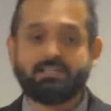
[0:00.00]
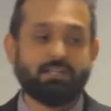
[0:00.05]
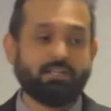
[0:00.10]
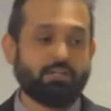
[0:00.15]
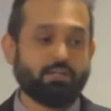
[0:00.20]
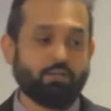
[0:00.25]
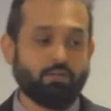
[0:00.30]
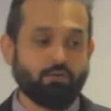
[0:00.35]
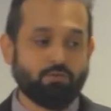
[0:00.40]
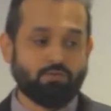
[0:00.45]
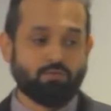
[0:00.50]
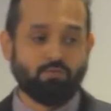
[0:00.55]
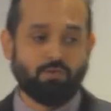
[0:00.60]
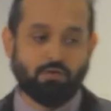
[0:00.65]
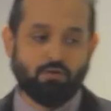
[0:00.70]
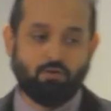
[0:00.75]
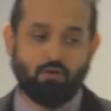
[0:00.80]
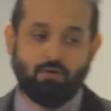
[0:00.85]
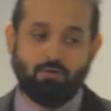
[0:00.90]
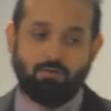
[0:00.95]
Can you use
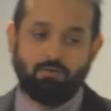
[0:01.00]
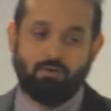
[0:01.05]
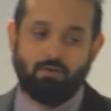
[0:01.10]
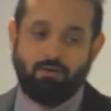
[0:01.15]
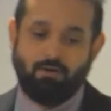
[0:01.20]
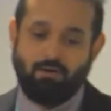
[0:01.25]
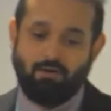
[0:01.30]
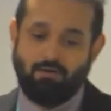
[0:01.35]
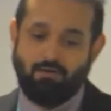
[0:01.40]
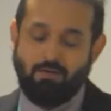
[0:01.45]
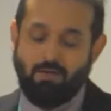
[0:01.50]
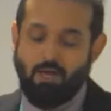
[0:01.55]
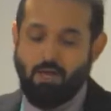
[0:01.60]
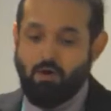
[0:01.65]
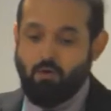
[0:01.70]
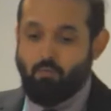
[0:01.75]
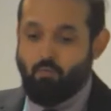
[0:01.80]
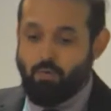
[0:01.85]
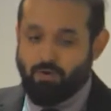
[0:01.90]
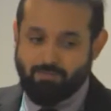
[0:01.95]

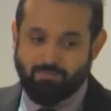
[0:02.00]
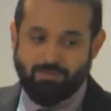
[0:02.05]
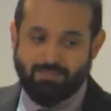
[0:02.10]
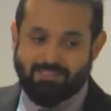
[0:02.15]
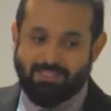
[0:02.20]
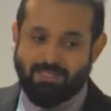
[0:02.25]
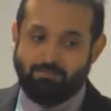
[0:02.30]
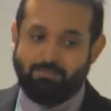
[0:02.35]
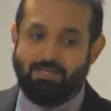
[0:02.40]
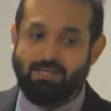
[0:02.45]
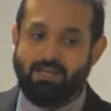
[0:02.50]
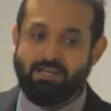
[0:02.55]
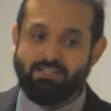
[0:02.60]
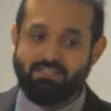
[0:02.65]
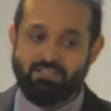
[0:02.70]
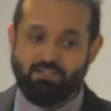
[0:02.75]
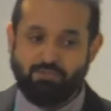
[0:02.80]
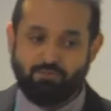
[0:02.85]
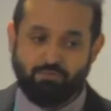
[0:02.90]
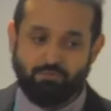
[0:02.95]
WordPress
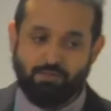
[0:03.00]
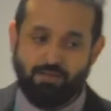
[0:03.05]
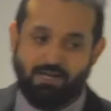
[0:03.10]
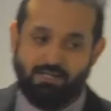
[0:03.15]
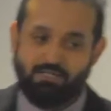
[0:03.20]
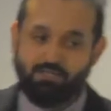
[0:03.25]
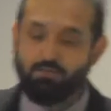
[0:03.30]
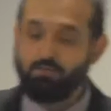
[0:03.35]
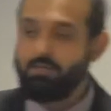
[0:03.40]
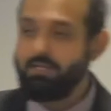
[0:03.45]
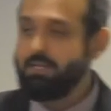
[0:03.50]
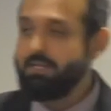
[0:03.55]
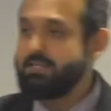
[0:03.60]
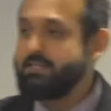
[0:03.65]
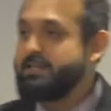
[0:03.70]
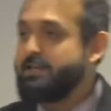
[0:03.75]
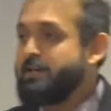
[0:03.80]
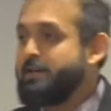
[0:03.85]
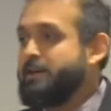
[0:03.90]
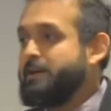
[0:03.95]
APIs to do that? You need,